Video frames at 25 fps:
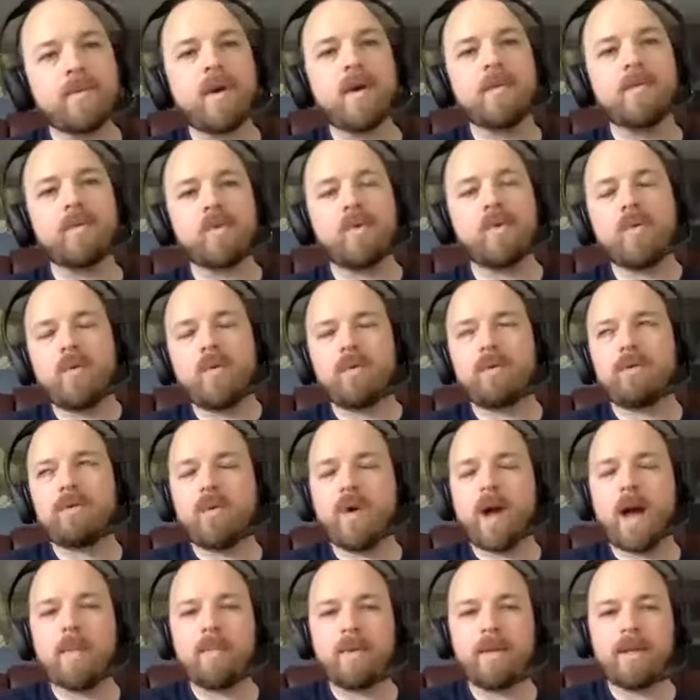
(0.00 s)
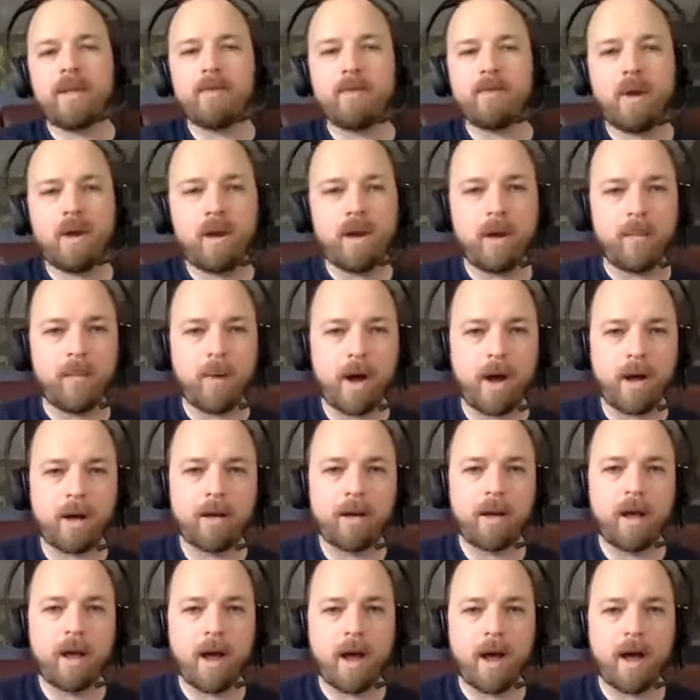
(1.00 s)
why I'm so happy that you could come
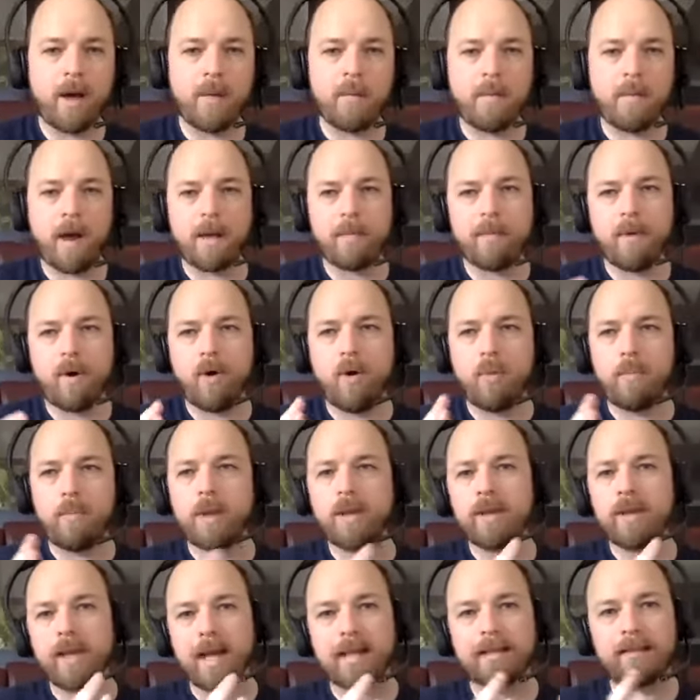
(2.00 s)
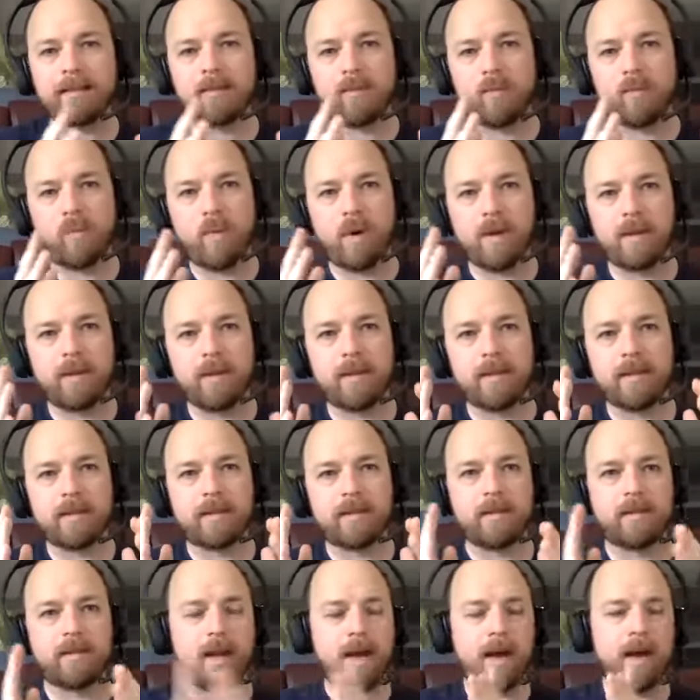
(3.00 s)
on. I'm hoping that's what
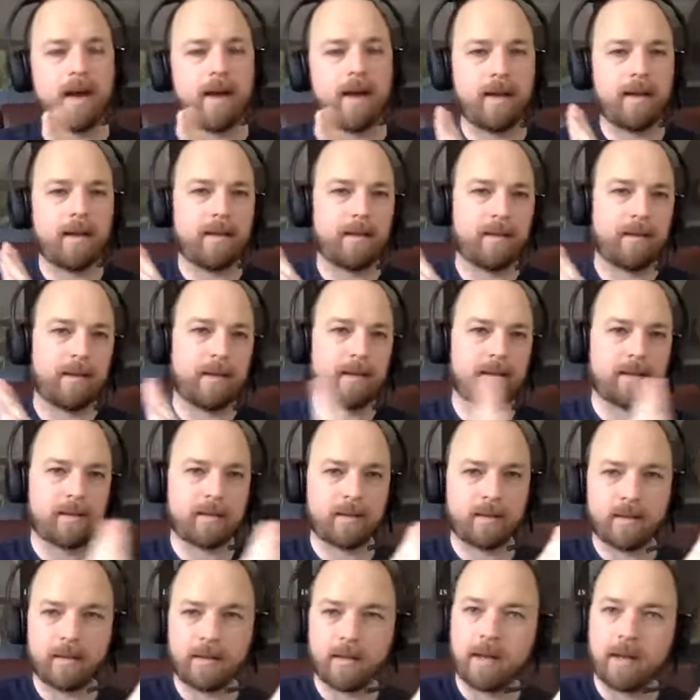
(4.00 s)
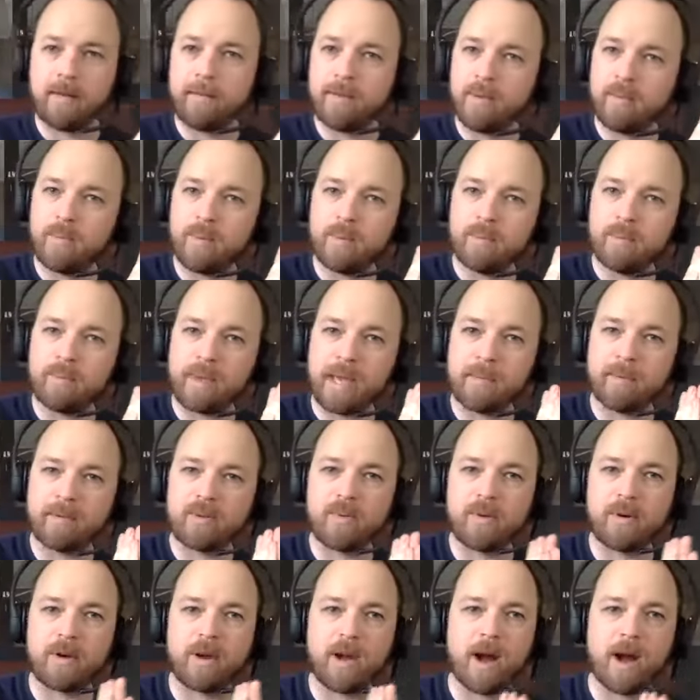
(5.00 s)
this little interview would be able
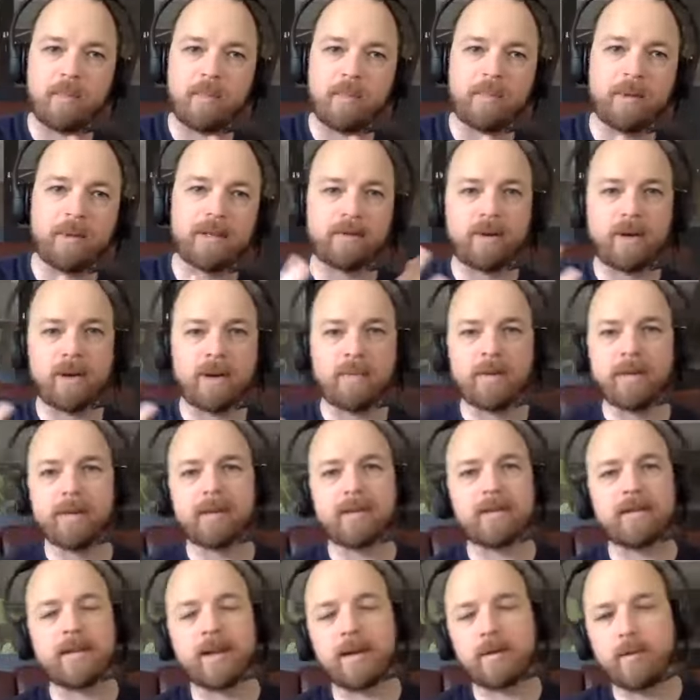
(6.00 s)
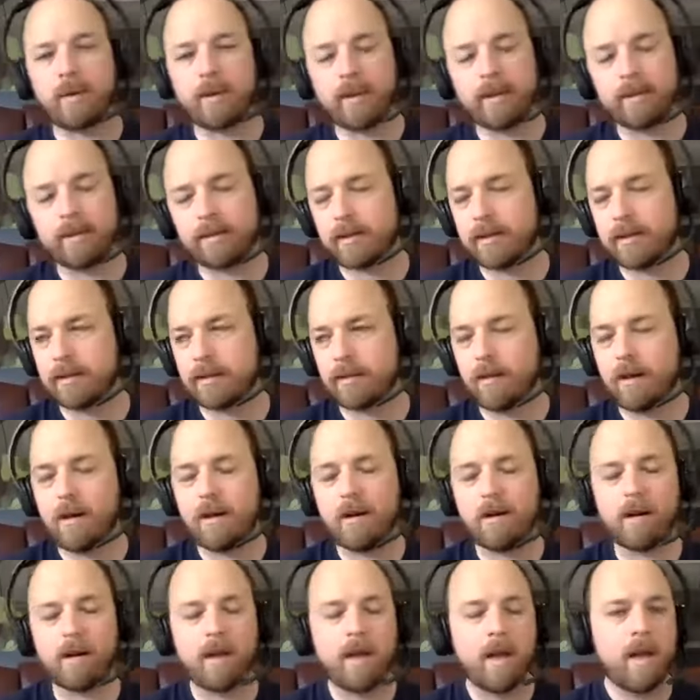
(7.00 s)
to accomplish for anyone that's stuck with us this
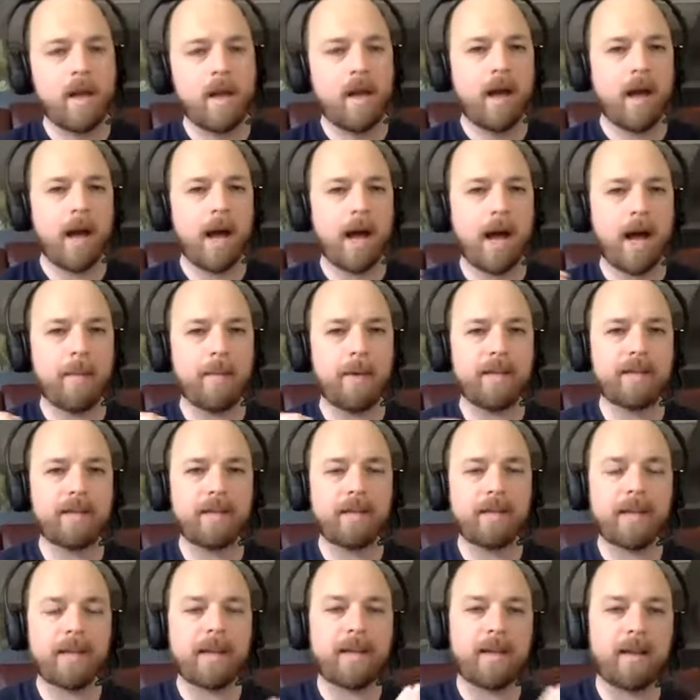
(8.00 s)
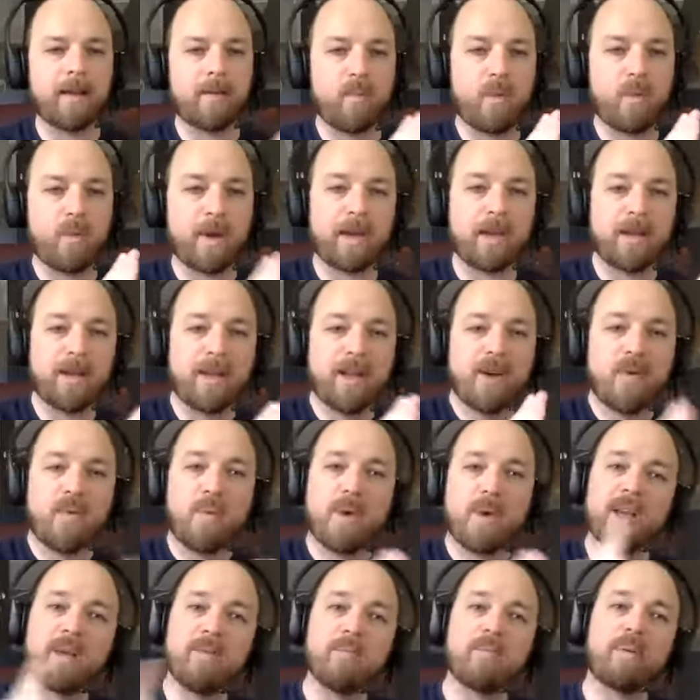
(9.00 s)
long, is that
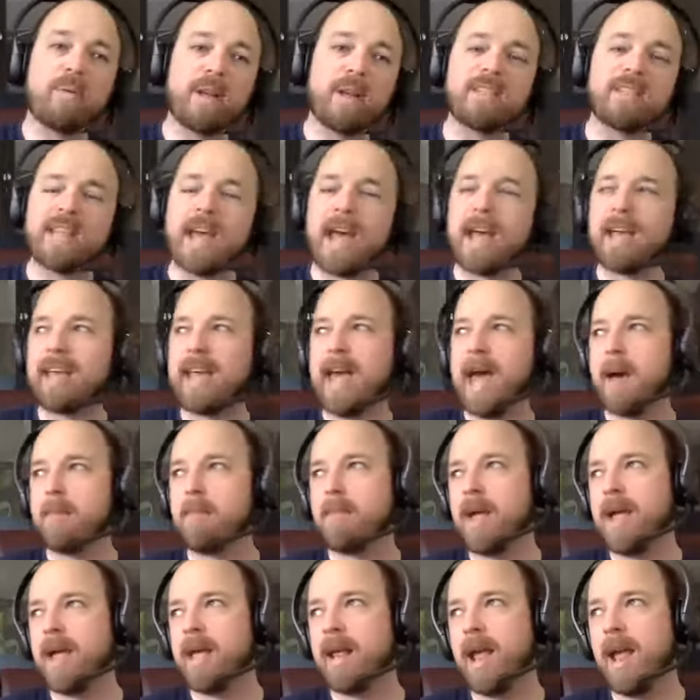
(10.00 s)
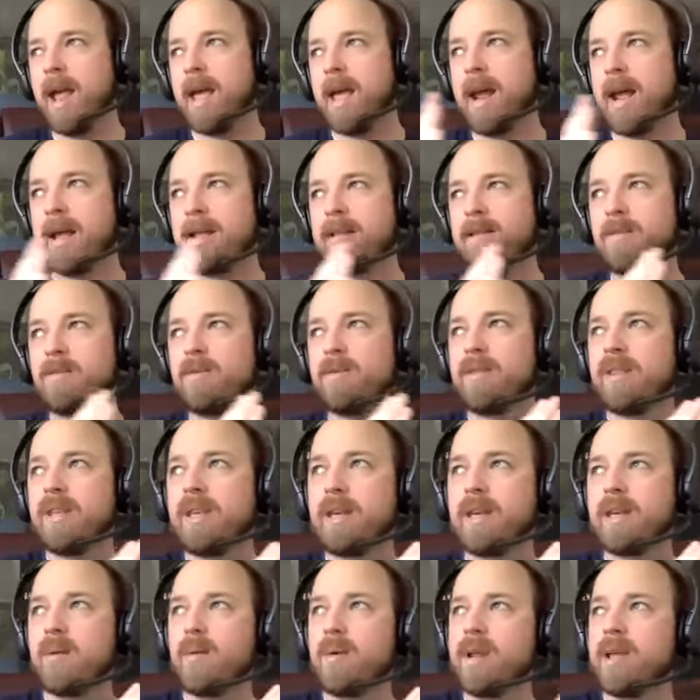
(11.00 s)
we can bridge that gap. And I do
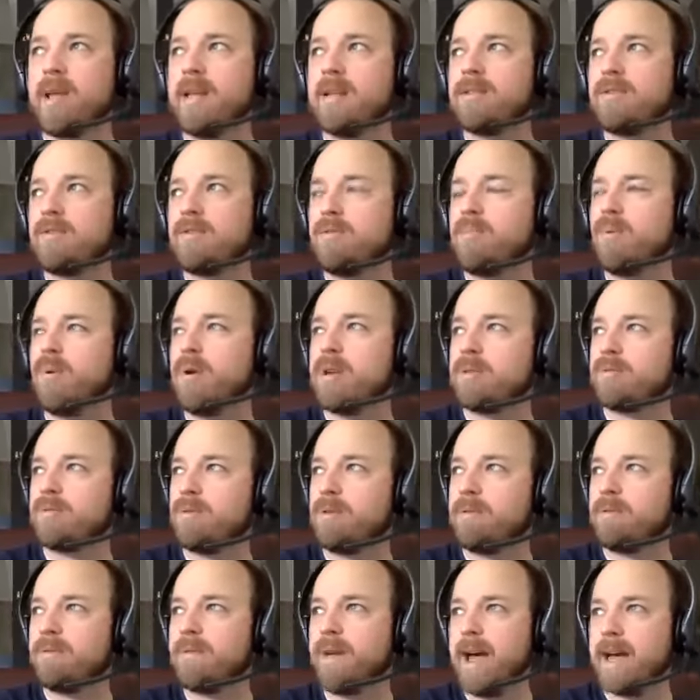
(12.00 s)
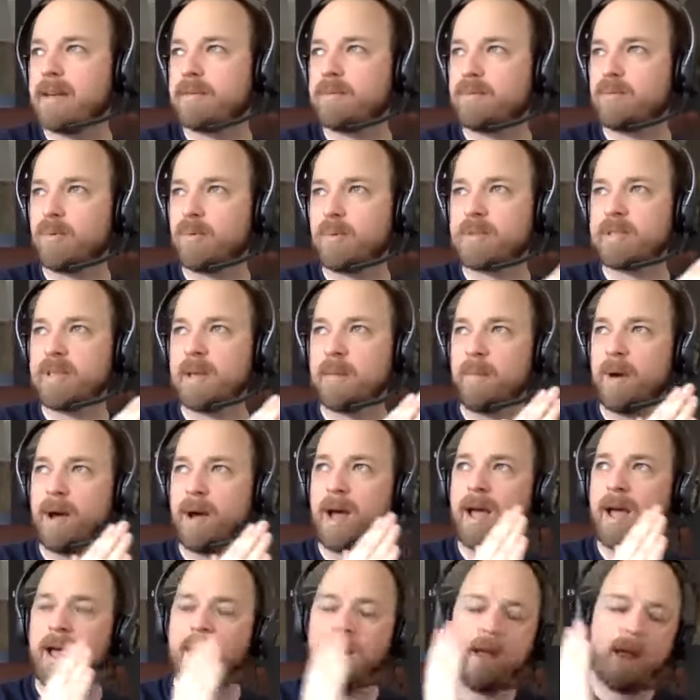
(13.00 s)
think I want to hit 2 points real fast before we say
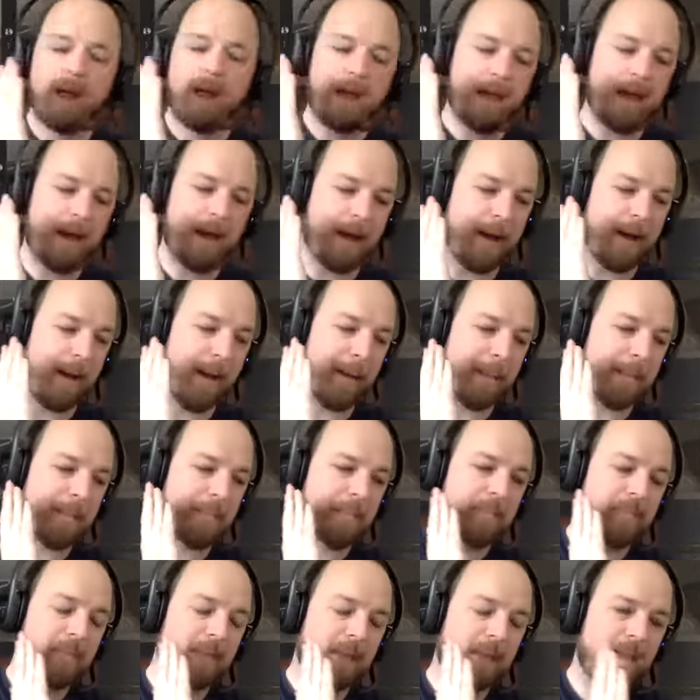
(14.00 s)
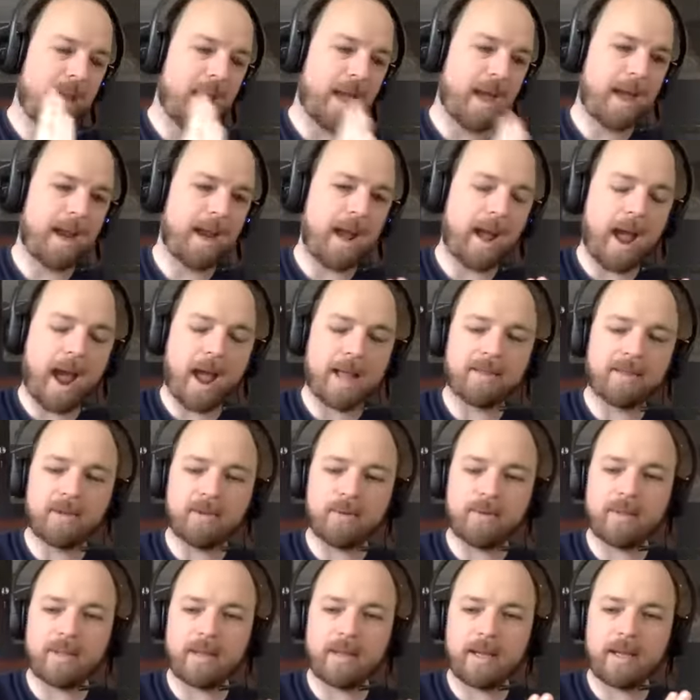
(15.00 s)
bye. And I
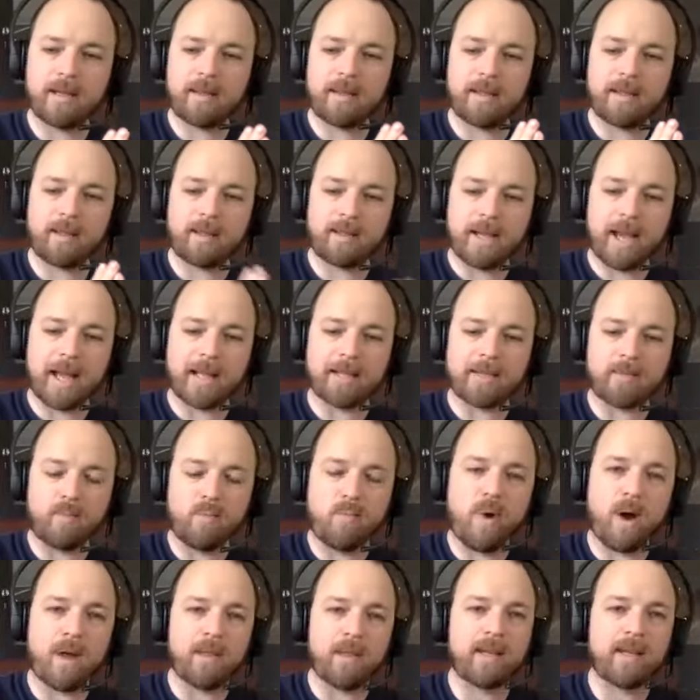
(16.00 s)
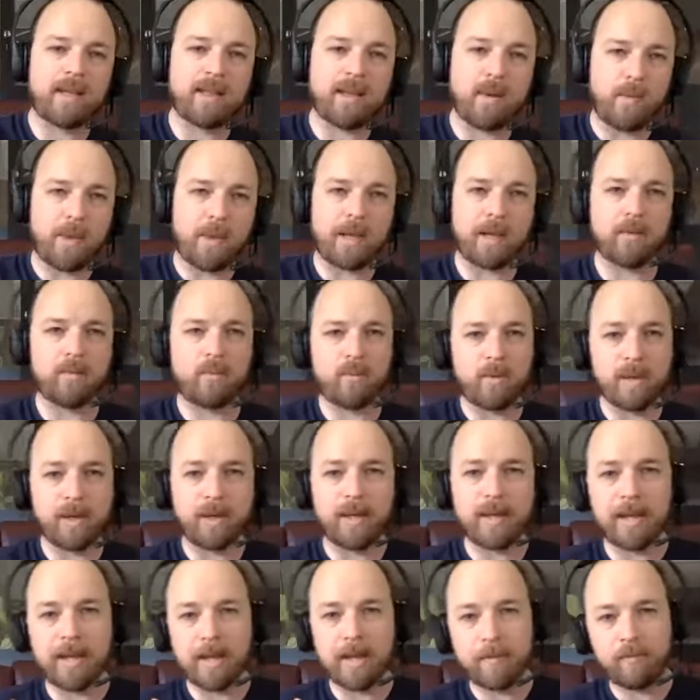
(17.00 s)
do think that that's one thing that we could
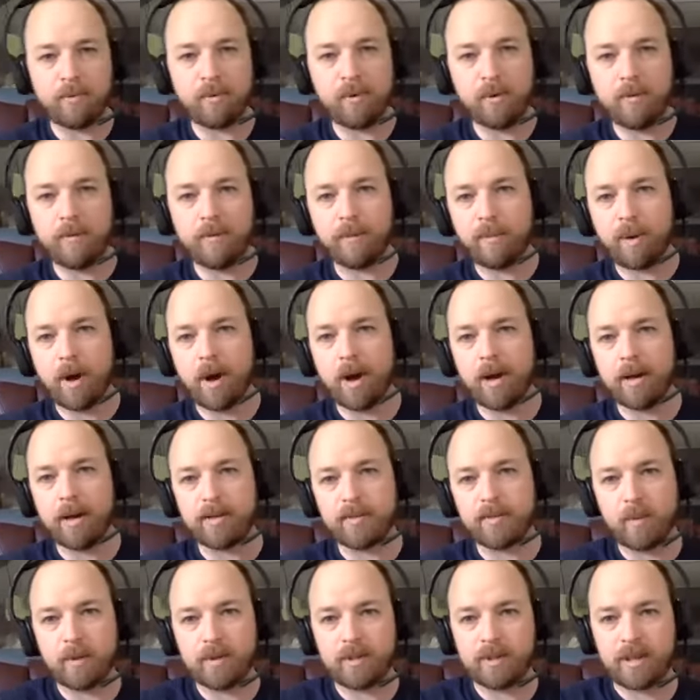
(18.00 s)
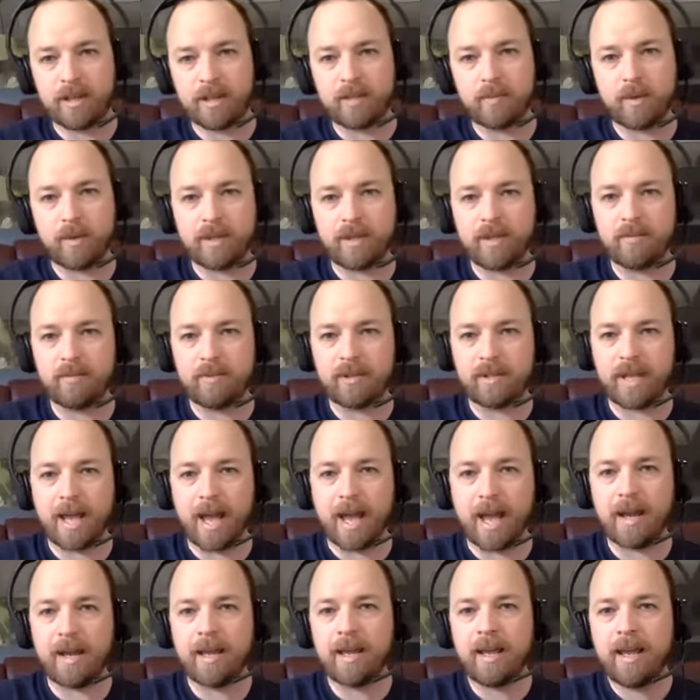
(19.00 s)
really improve upon, is just what you
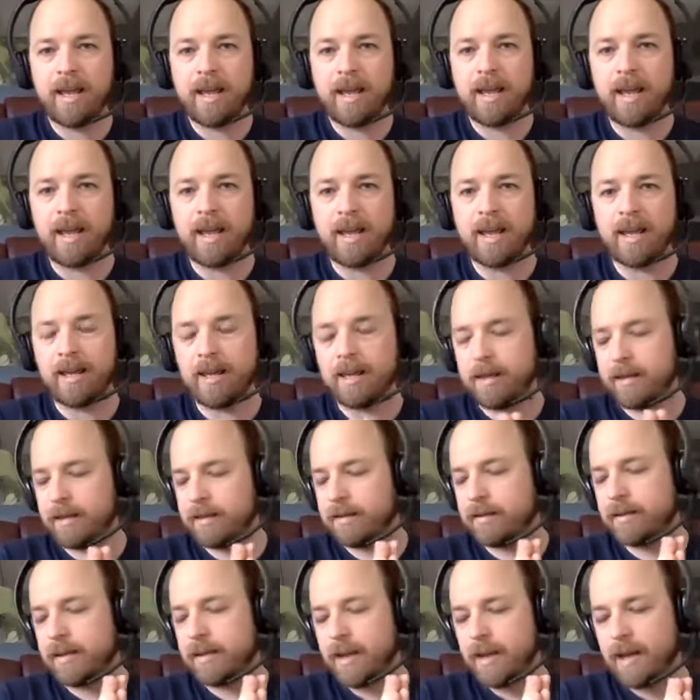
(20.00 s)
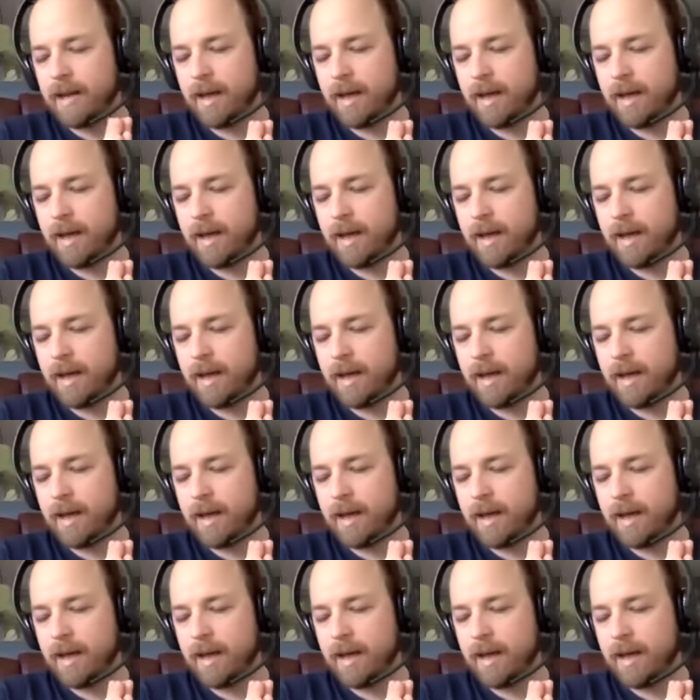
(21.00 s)
said, is